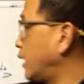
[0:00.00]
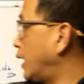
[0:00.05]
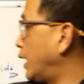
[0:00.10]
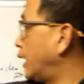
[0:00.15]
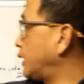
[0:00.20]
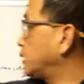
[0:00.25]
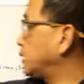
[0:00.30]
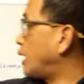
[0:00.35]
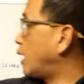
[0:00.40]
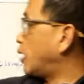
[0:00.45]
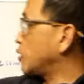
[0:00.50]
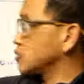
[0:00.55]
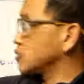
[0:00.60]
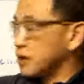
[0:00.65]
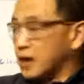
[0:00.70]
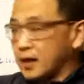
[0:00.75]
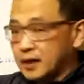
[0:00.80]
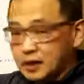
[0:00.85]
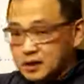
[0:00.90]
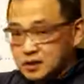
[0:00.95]
And
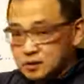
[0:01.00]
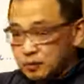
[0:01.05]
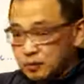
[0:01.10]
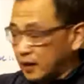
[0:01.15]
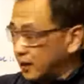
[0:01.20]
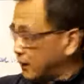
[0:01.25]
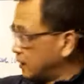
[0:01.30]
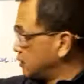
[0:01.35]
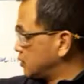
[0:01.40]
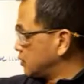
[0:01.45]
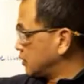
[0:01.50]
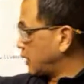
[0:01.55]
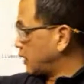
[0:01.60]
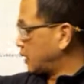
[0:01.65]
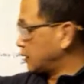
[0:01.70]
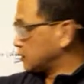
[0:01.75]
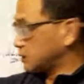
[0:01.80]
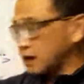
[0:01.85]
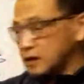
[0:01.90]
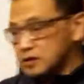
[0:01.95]
also I explained there
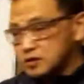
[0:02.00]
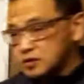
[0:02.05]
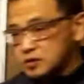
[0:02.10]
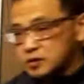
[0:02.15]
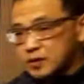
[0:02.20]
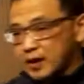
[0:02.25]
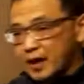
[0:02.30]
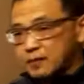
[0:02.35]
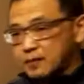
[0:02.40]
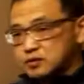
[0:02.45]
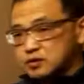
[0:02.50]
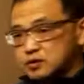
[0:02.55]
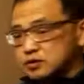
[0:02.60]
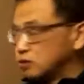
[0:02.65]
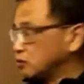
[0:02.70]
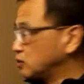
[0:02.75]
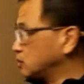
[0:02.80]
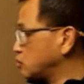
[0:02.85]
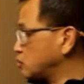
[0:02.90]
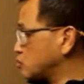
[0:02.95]
are 10 steps
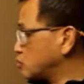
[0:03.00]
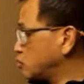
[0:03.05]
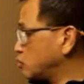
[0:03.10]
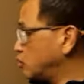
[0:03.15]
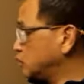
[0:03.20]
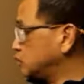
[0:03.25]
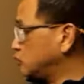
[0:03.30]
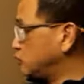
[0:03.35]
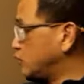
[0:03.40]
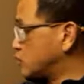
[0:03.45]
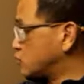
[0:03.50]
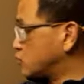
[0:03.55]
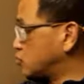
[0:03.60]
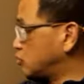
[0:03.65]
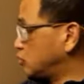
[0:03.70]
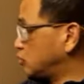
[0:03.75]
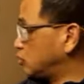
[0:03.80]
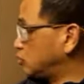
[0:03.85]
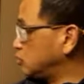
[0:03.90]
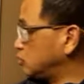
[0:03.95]
during the showing we
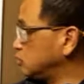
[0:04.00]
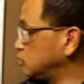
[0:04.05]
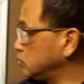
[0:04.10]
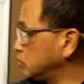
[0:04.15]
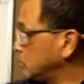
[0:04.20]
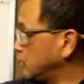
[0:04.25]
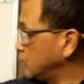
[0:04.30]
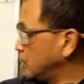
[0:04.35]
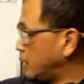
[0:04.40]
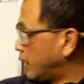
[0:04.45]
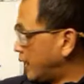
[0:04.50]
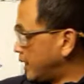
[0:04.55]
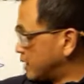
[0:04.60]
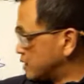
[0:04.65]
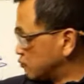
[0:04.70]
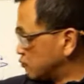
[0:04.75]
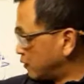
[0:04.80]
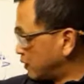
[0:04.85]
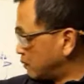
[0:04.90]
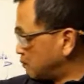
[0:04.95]
should do.
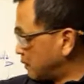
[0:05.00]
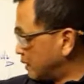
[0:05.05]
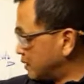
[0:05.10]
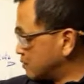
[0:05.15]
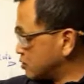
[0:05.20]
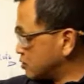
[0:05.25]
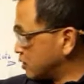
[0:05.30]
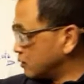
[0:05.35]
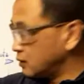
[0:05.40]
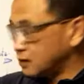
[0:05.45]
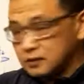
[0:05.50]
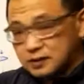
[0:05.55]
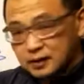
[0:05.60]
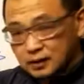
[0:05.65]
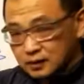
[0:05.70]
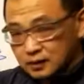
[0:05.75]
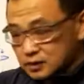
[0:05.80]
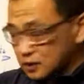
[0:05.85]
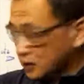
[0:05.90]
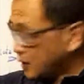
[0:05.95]
As we mentioned,
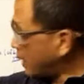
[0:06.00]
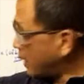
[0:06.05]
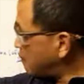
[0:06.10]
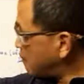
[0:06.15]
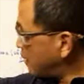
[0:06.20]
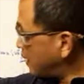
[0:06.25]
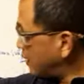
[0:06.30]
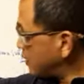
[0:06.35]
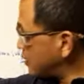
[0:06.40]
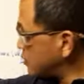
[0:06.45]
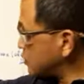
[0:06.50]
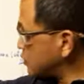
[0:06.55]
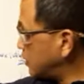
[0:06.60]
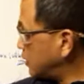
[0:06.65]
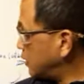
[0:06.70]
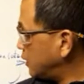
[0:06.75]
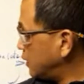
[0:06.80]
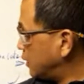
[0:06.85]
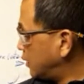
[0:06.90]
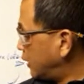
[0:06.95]
there's 10
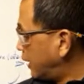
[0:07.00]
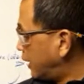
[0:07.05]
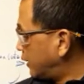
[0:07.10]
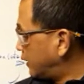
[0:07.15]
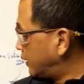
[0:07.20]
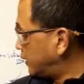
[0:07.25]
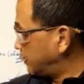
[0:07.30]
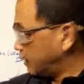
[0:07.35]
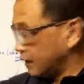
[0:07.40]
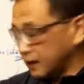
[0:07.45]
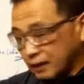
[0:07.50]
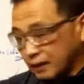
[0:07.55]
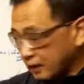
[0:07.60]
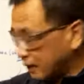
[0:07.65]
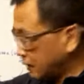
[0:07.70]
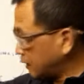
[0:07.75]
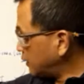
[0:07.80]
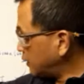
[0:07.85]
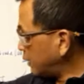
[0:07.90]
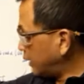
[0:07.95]
minutes
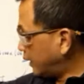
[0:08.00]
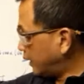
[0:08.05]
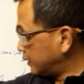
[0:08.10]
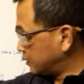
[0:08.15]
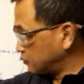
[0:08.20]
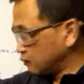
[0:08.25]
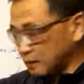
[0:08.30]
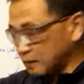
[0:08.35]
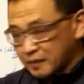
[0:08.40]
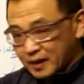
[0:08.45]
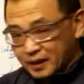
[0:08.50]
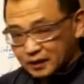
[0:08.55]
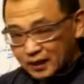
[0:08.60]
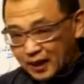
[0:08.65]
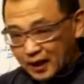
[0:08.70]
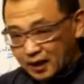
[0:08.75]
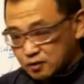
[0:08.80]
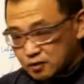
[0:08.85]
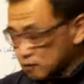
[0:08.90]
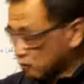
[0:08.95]
earlier, and we make
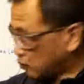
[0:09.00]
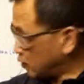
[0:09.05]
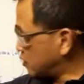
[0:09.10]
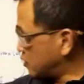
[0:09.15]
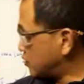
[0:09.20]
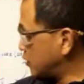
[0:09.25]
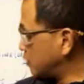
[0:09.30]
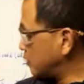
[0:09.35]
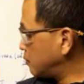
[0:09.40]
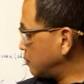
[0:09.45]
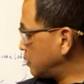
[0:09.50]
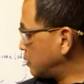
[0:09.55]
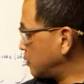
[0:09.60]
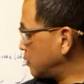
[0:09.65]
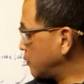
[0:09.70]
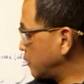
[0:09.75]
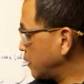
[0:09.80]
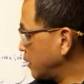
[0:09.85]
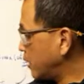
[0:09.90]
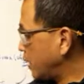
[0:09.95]
the house
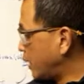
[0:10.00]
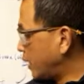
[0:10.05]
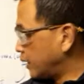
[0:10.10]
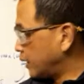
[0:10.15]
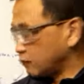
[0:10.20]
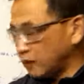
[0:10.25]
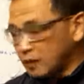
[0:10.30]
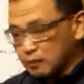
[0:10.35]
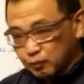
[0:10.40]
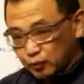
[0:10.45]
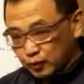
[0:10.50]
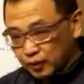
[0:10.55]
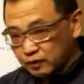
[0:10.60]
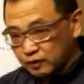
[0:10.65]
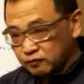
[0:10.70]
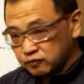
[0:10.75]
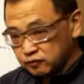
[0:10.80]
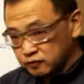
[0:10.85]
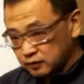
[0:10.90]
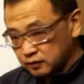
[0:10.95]
presentable, and we
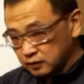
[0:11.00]
brief